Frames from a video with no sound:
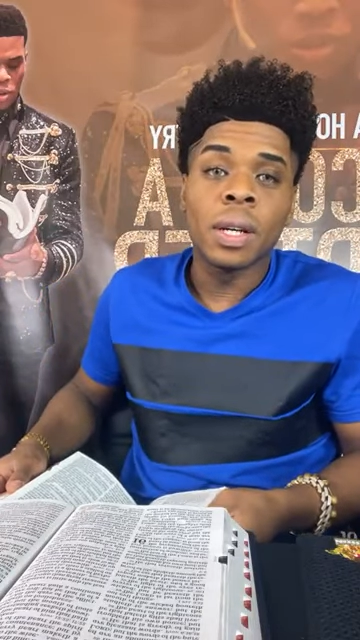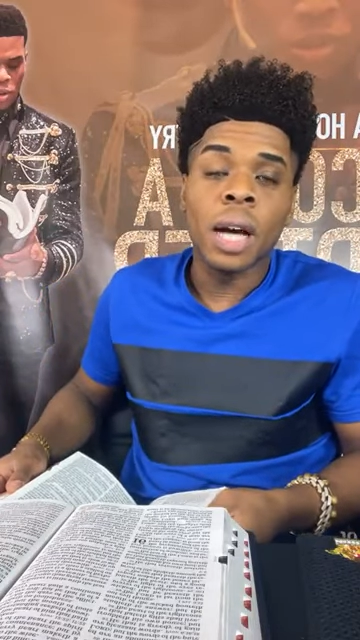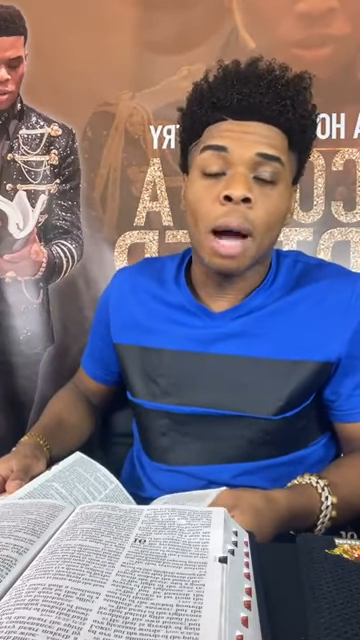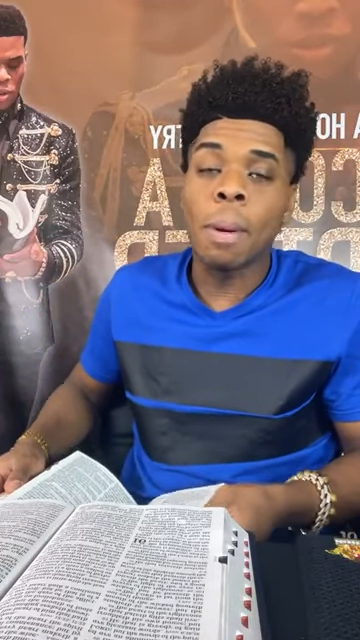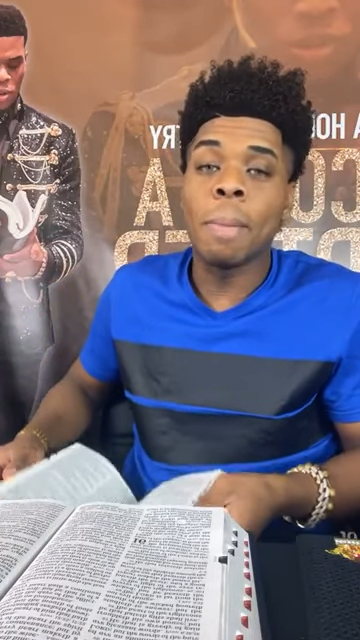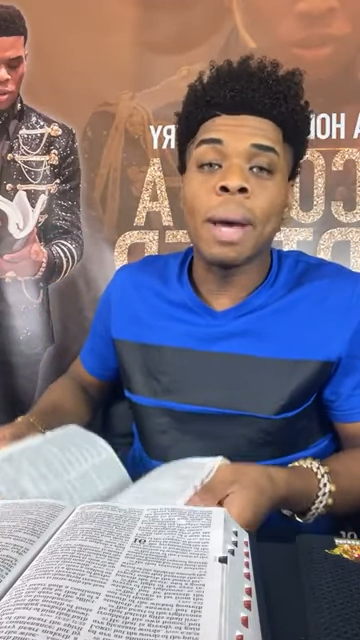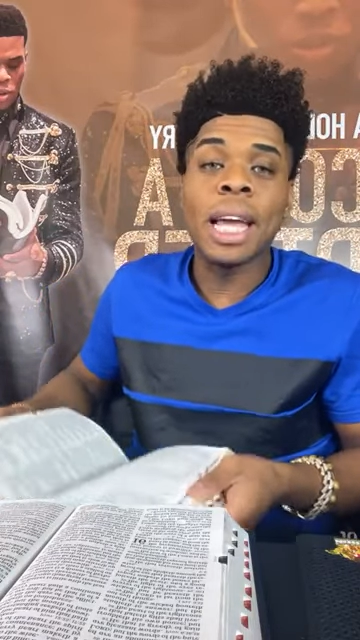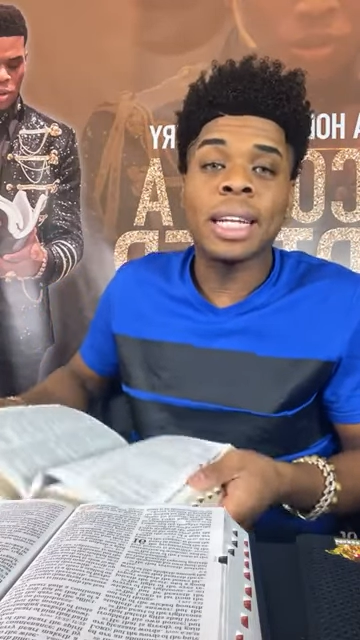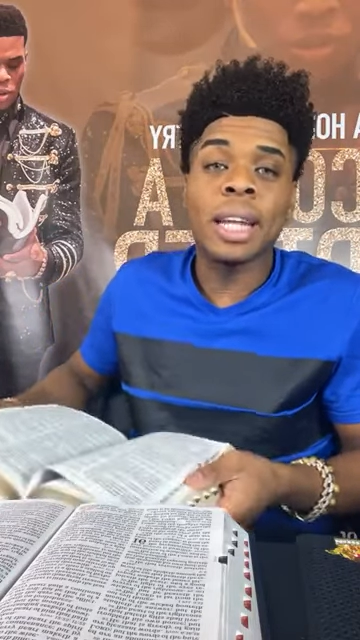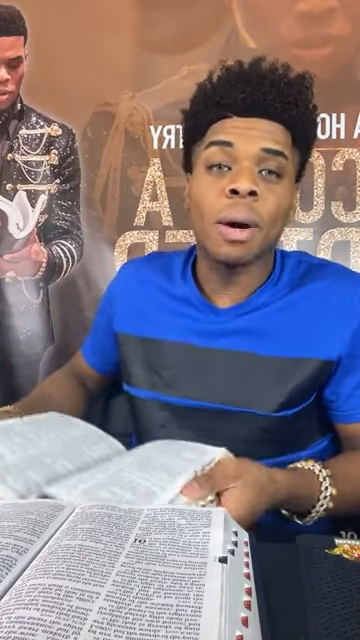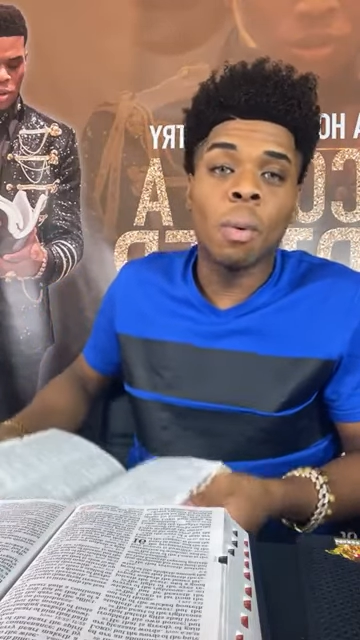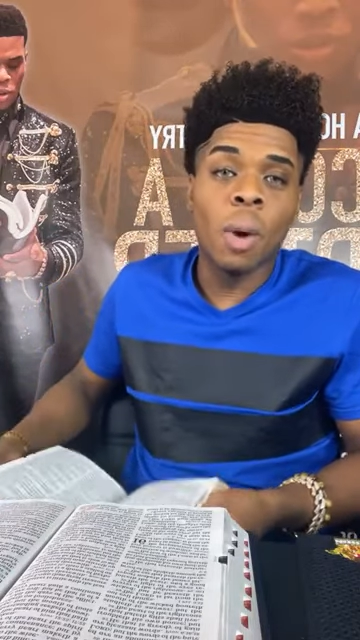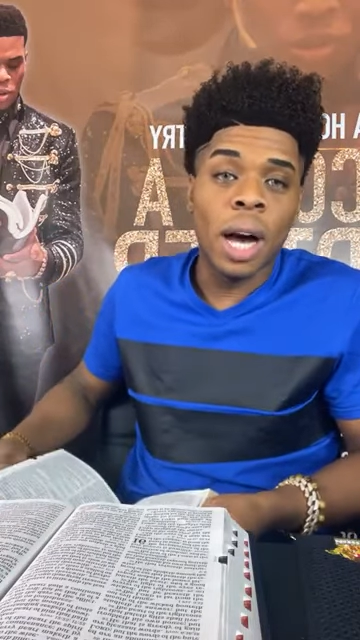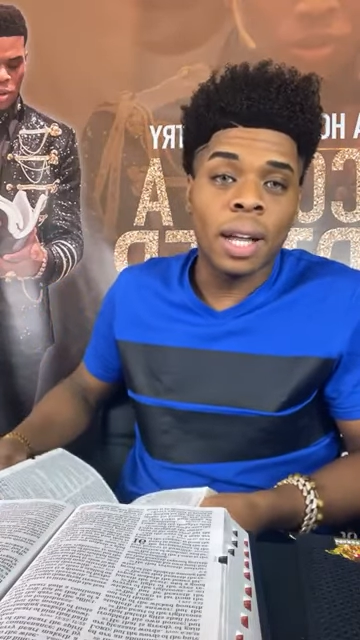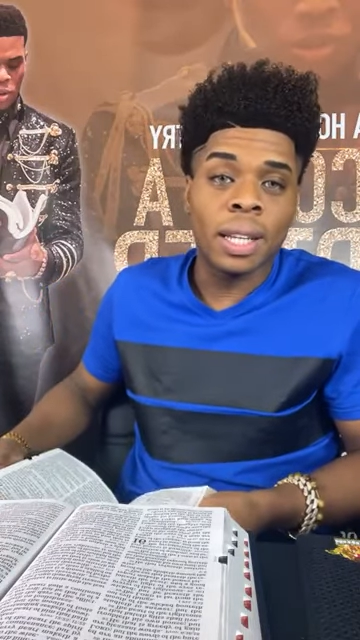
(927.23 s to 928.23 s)
I'm going to make them
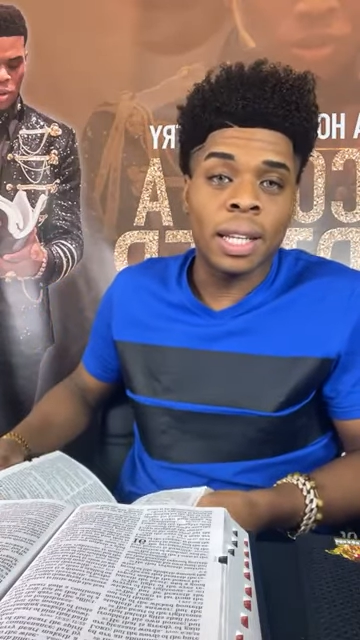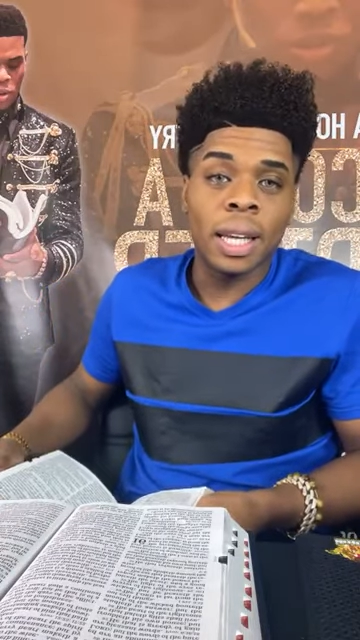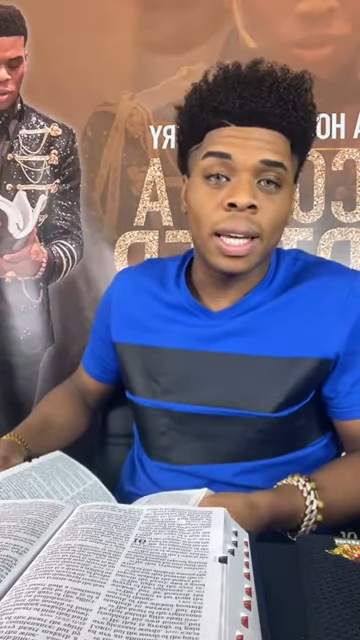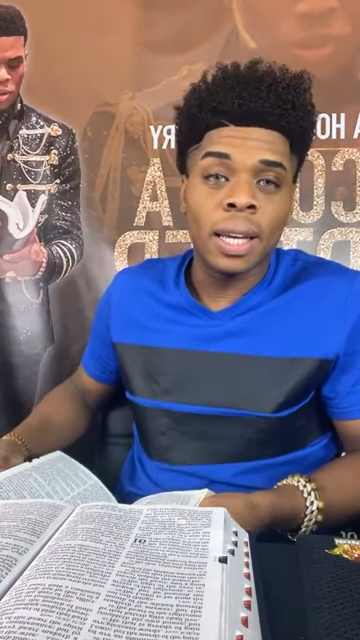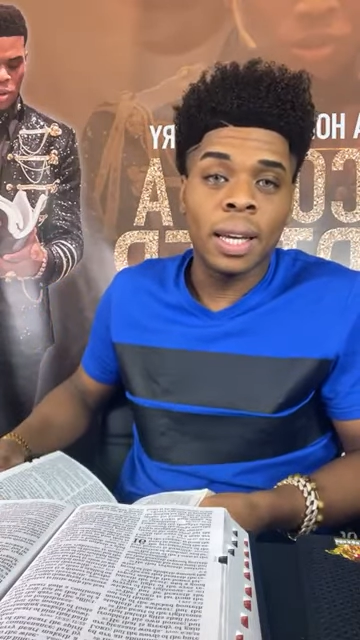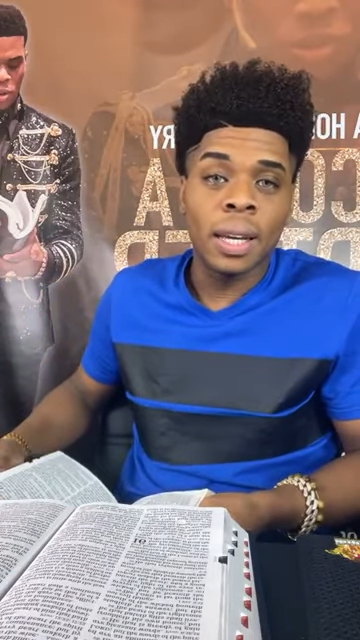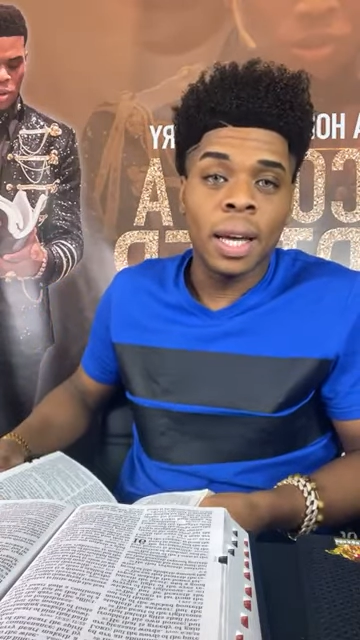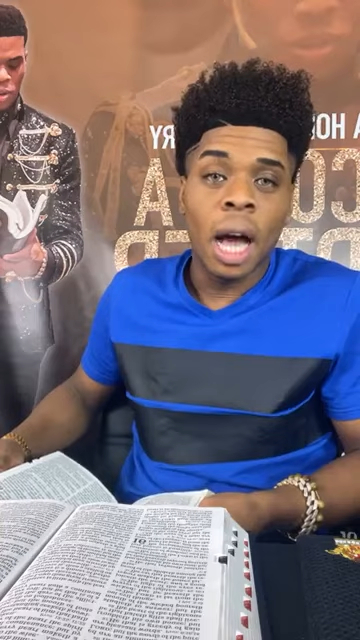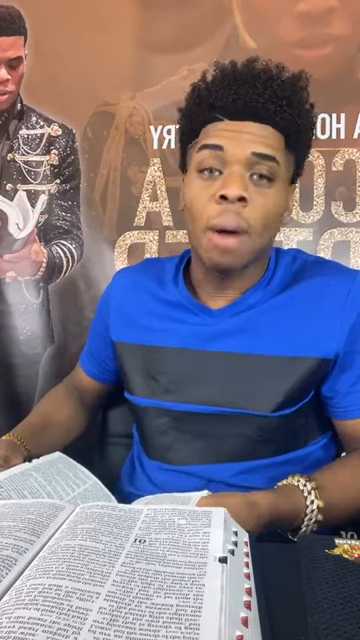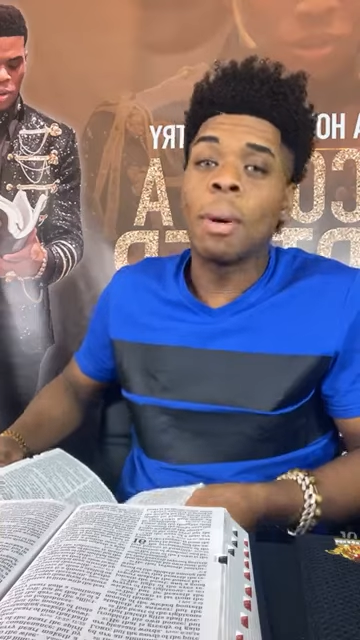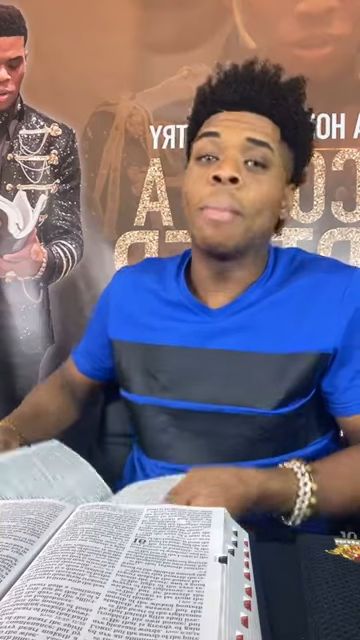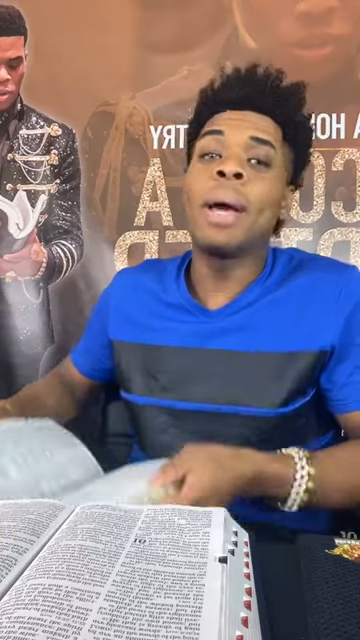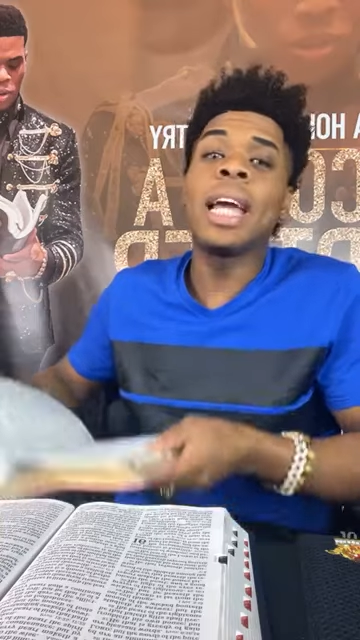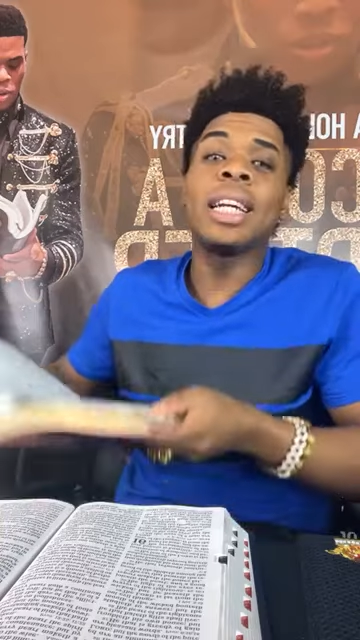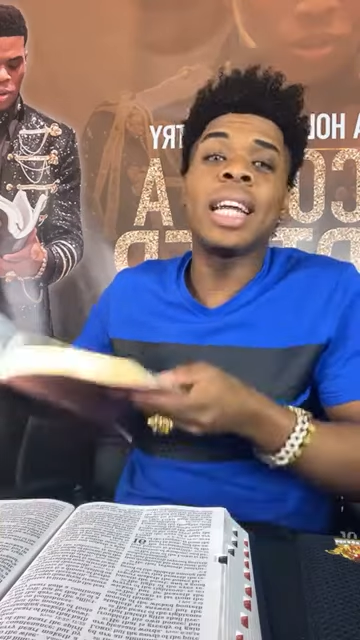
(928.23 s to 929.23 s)
wealthy. I'm going
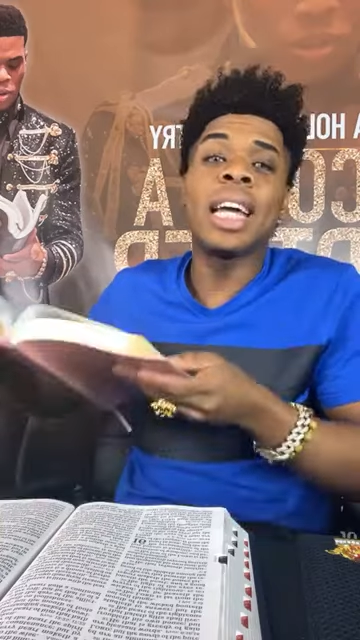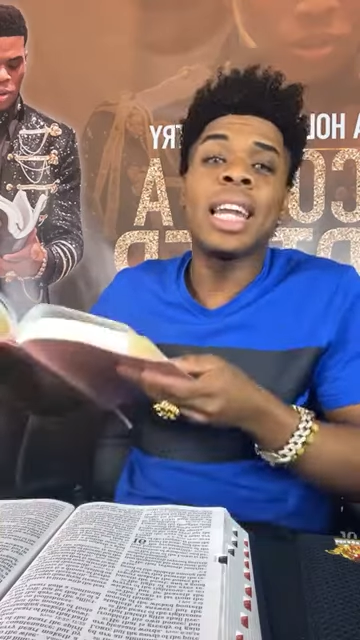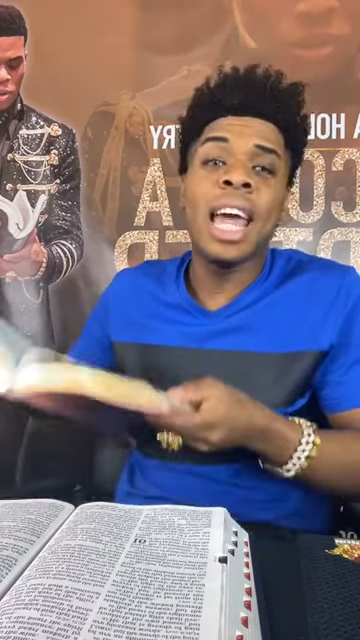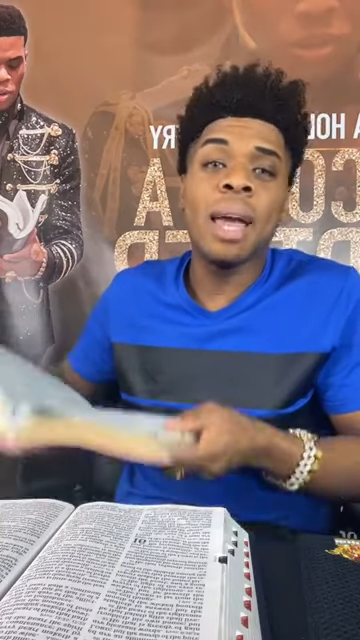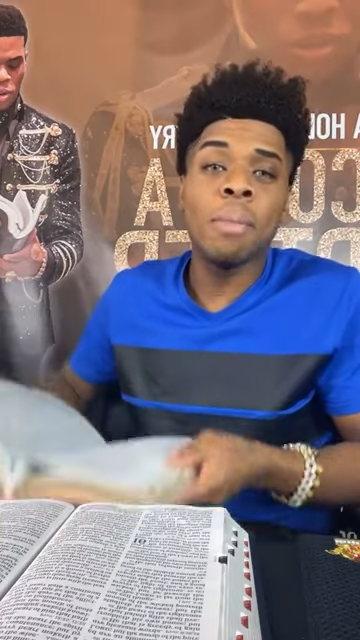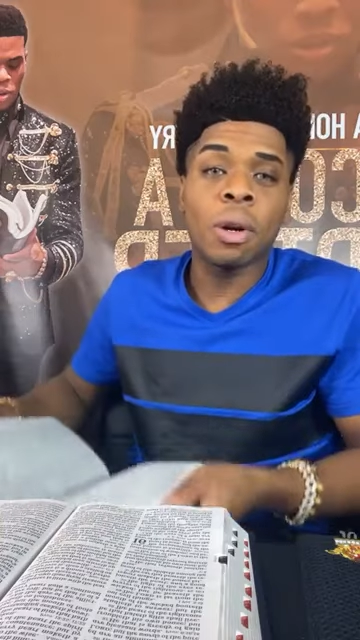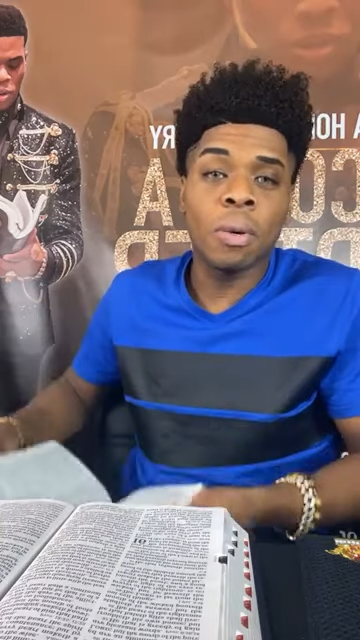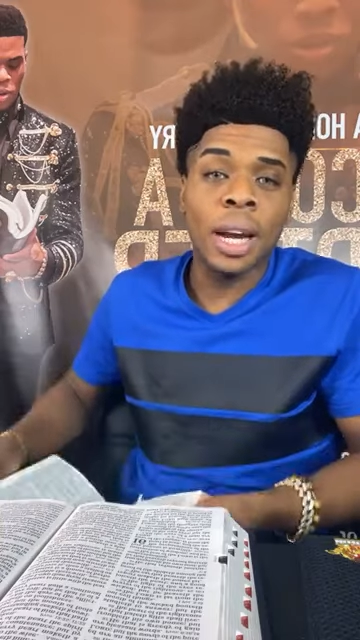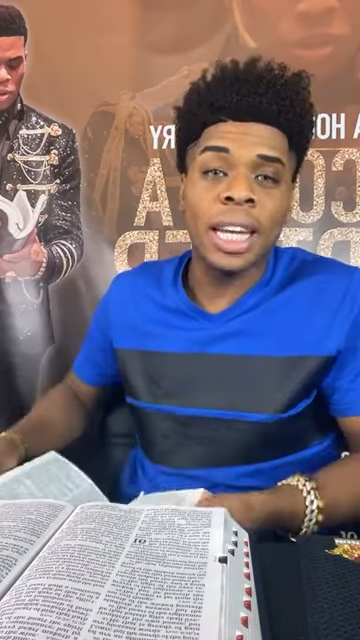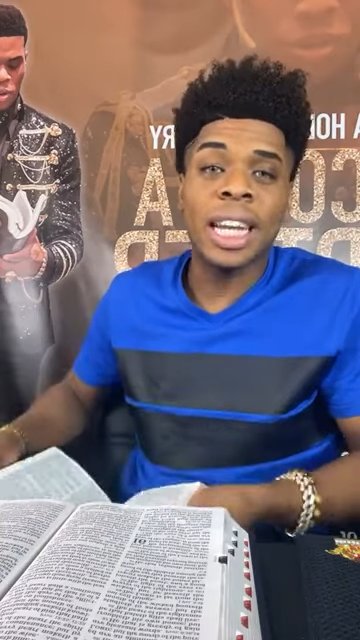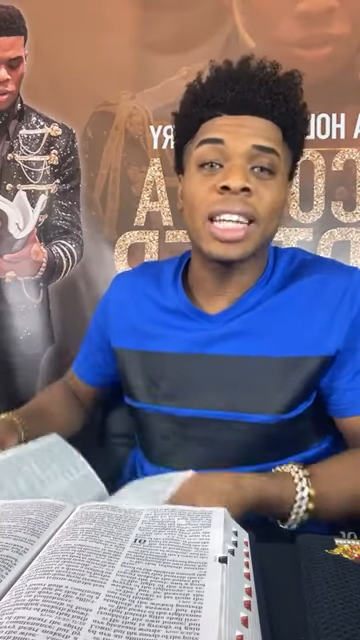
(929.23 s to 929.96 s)
to make their name great.